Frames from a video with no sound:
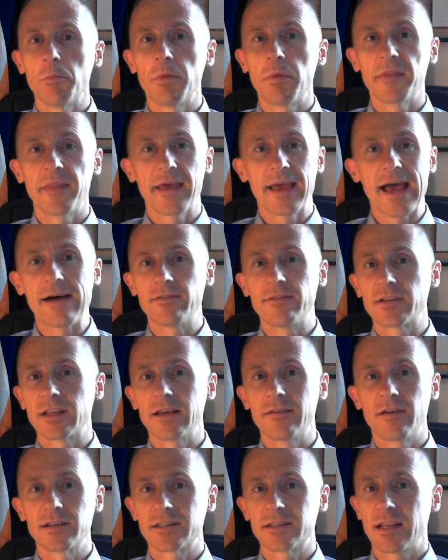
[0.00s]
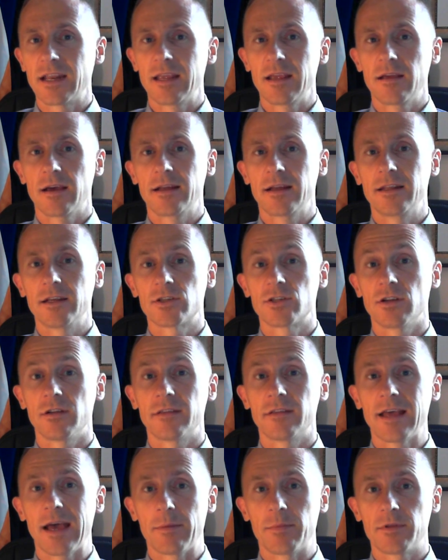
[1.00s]
but they haven't given us any
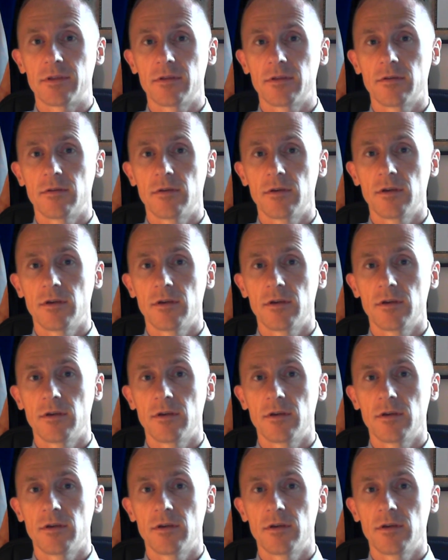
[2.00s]
additional depth.